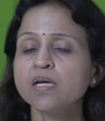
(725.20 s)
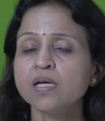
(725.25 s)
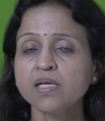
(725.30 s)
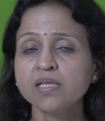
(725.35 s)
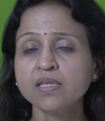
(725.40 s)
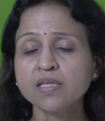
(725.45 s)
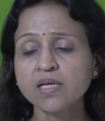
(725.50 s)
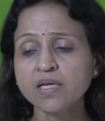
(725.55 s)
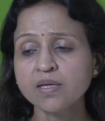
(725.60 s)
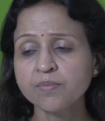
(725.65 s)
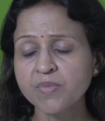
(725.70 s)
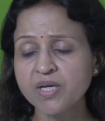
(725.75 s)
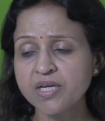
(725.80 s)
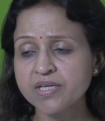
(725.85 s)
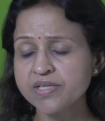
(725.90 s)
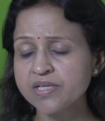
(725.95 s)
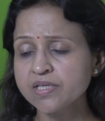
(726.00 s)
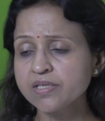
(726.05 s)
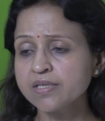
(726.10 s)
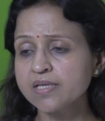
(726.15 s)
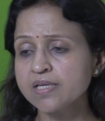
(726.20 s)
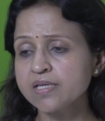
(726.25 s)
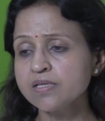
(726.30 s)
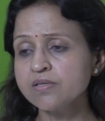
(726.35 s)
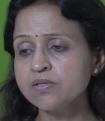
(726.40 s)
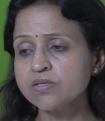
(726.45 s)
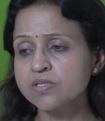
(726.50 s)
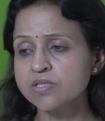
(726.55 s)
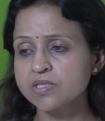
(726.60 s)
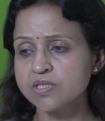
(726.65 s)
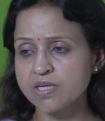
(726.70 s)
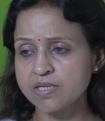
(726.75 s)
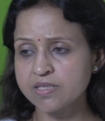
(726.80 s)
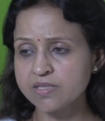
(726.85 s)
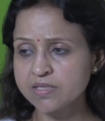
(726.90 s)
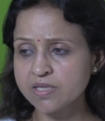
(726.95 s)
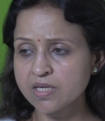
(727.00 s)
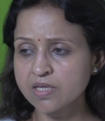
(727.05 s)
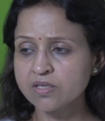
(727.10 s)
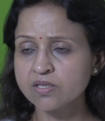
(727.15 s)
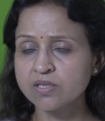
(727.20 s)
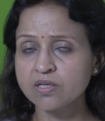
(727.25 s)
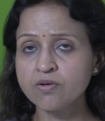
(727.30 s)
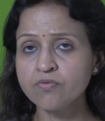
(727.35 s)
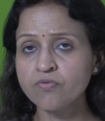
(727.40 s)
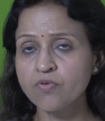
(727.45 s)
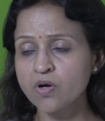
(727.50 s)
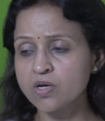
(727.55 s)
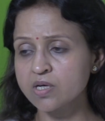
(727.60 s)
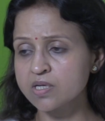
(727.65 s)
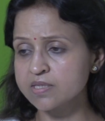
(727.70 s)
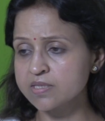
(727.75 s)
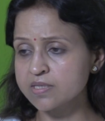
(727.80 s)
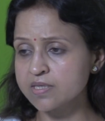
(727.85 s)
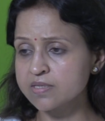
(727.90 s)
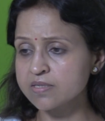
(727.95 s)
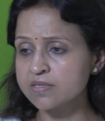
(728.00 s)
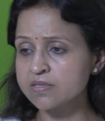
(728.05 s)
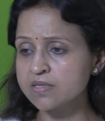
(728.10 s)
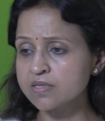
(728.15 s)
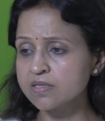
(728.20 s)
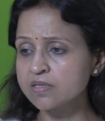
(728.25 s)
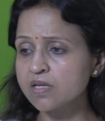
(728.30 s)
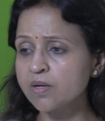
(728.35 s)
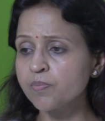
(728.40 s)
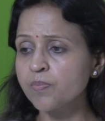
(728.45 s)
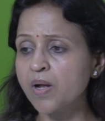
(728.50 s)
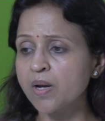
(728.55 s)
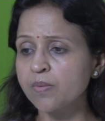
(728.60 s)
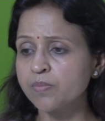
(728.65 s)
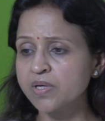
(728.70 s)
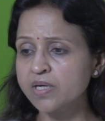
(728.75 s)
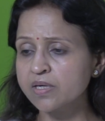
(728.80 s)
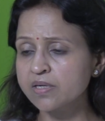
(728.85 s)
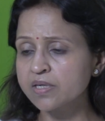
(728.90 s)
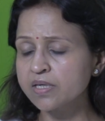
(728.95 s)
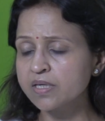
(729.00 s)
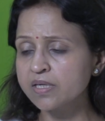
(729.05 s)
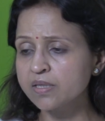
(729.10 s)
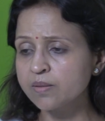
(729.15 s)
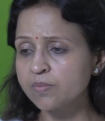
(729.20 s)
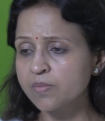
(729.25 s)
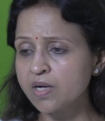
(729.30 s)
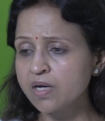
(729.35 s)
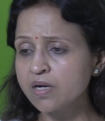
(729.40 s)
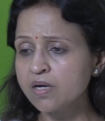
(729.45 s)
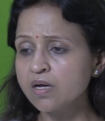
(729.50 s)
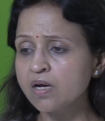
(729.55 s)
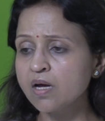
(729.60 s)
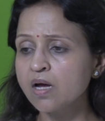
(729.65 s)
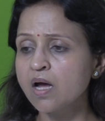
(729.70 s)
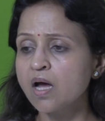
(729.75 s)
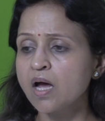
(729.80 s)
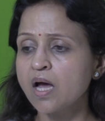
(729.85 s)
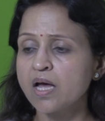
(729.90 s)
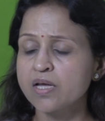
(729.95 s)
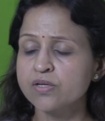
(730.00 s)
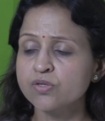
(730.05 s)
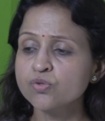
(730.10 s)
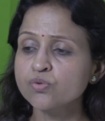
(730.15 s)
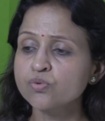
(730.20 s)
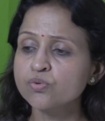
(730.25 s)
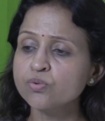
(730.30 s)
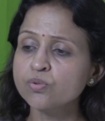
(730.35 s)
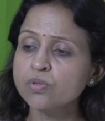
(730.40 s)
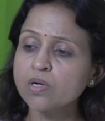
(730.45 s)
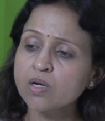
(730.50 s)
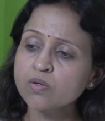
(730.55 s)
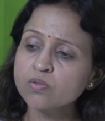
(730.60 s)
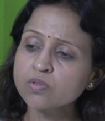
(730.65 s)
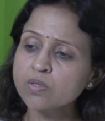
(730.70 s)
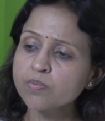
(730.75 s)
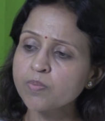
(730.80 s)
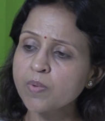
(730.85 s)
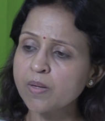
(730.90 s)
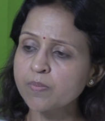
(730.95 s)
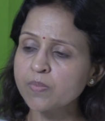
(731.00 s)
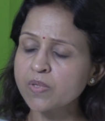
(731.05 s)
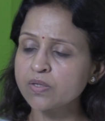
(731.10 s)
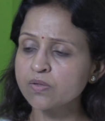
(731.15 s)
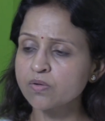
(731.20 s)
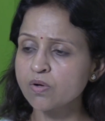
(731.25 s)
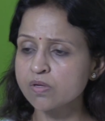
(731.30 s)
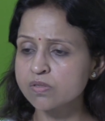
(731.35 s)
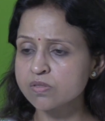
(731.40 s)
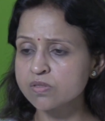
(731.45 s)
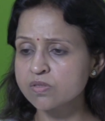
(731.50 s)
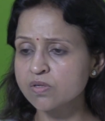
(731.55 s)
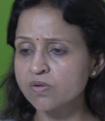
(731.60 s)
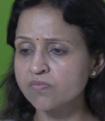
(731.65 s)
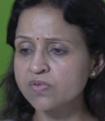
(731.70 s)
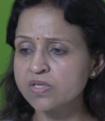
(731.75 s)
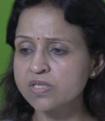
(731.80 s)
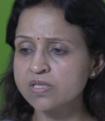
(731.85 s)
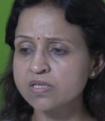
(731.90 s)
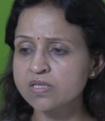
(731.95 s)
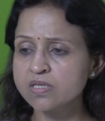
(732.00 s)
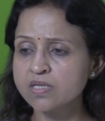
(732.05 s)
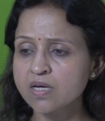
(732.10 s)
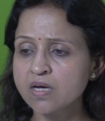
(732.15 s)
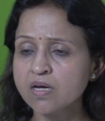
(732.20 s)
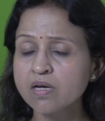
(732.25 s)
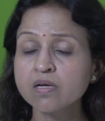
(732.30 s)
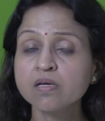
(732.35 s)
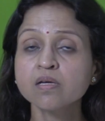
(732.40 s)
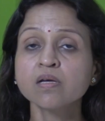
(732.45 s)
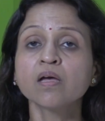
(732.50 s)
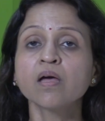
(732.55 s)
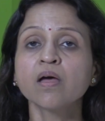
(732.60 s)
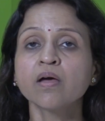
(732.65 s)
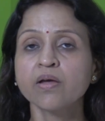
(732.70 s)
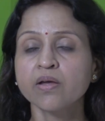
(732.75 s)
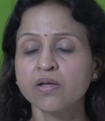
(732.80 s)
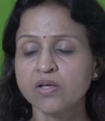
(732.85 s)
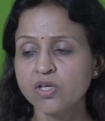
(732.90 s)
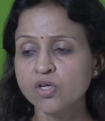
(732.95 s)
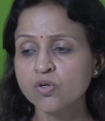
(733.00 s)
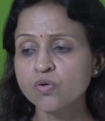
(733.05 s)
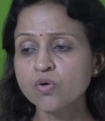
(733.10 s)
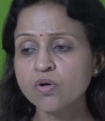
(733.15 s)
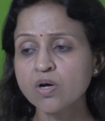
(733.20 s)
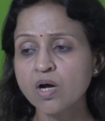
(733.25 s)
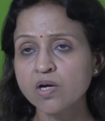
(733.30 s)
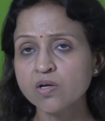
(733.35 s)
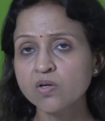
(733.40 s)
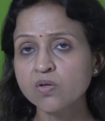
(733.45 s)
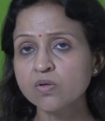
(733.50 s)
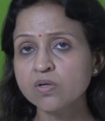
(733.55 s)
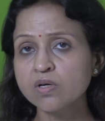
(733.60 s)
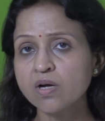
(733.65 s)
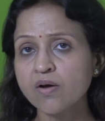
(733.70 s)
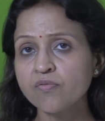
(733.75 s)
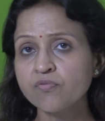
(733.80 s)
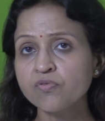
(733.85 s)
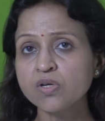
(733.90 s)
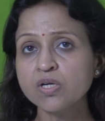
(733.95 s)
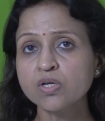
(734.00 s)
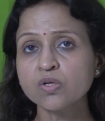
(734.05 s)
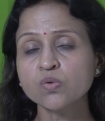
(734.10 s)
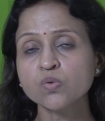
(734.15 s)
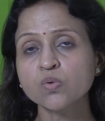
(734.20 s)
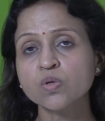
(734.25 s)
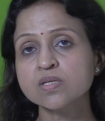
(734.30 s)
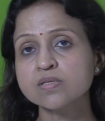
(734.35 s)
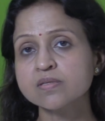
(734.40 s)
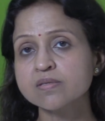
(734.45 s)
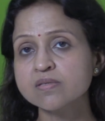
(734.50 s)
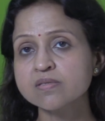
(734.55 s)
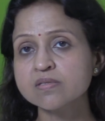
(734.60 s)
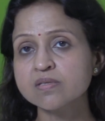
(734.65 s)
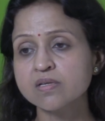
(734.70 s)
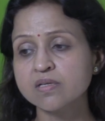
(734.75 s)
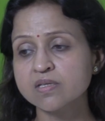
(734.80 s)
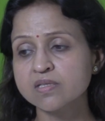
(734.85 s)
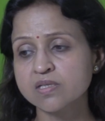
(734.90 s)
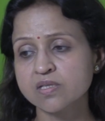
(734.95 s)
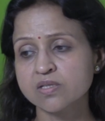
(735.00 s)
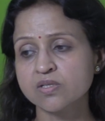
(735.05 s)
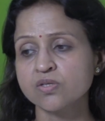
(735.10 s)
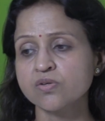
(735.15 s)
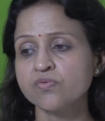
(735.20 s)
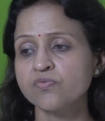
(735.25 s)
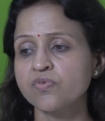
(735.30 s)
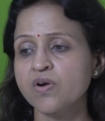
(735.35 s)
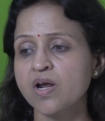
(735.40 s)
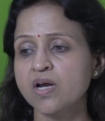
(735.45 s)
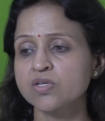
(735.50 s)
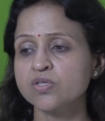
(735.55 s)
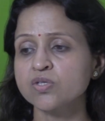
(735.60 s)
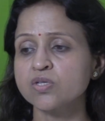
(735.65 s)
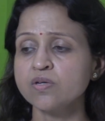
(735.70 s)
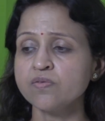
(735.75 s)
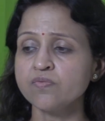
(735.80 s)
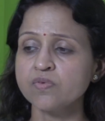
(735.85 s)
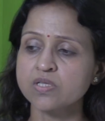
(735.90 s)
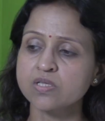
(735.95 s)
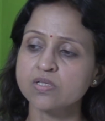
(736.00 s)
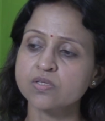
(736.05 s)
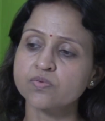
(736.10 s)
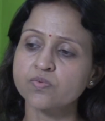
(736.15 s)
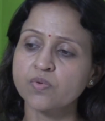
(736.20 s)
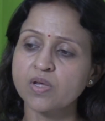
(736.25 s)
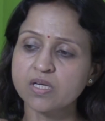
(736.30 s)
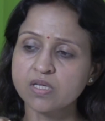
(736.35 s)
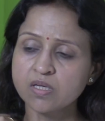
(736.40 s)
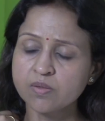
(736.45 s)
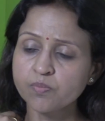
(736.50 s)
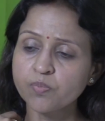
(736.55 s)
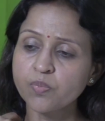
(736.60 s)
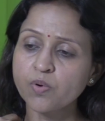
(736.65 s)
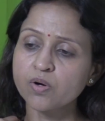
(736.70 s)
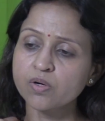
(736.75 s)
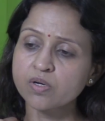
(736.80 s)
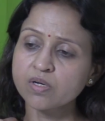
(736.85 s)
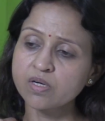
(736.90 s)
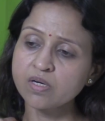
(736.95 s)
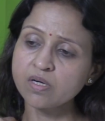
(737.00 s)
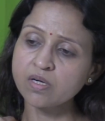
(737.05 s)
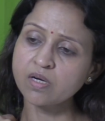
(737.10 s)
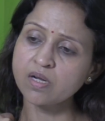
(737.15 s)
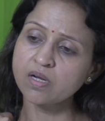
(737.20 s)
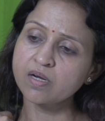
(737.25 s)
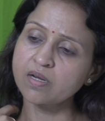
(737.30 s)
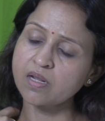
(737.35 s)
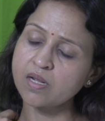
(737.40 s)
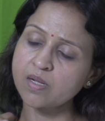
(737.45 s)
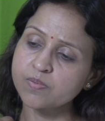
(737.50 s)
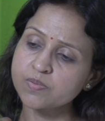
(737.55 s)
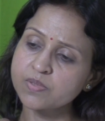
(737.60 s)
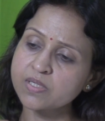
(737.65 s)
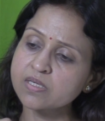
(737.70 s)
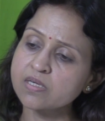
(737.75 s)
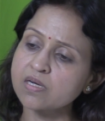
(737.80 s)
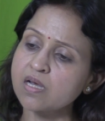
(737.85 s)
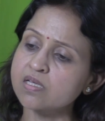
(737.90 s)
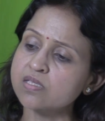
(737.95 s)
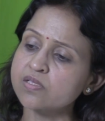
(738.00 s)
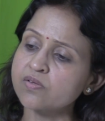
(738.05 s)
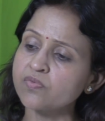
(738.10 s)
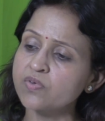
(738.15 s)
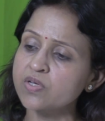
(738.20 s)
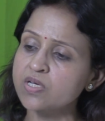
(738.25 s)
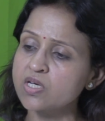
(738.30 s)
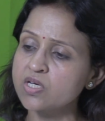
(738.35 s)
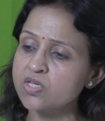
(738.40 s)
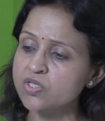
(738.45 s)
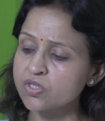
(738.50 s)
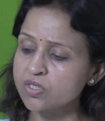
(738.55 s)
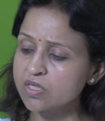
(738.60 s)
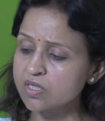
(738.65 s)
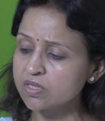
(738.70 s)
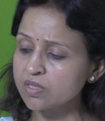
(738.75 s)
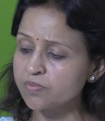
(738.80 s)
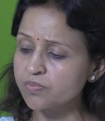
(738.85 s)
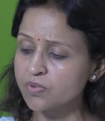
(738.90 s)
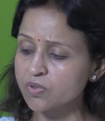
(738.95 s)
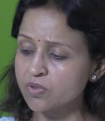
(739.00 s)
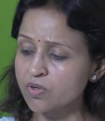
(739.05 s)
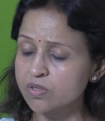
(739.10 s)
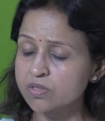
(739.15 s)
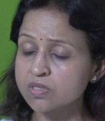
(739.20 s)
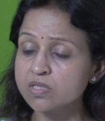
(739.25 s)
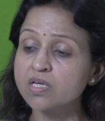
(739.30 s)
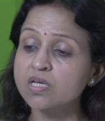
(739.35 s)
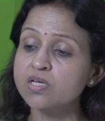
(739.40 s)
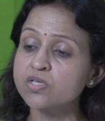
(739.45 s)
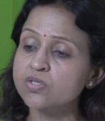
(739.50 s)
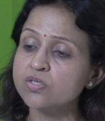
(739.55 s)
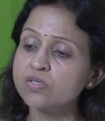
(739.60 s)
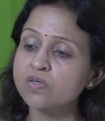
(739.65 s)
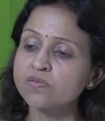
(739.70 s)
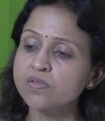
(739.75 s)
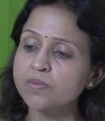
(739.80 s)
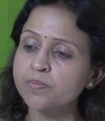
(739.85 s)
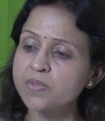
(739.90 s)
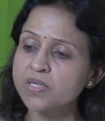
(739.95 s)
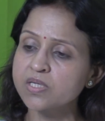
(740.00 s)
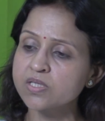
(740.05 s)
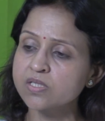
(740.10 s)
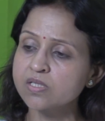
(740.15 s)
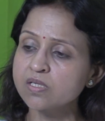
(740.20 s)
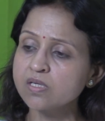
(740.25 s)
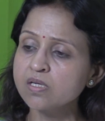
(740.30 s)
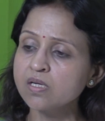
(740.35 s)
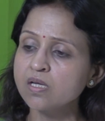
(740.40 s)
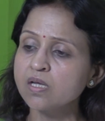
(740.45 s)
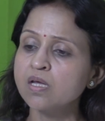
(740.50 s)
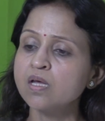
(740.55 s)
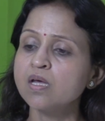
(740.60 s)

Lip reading: In the imaging test, chest X-ray for assessing the pulmonary edema and to rule out the pulmonary causes of dyspnea, echocardiography to assess the ejection fraction, which is very important and helps in classification and the prognostication of the patient.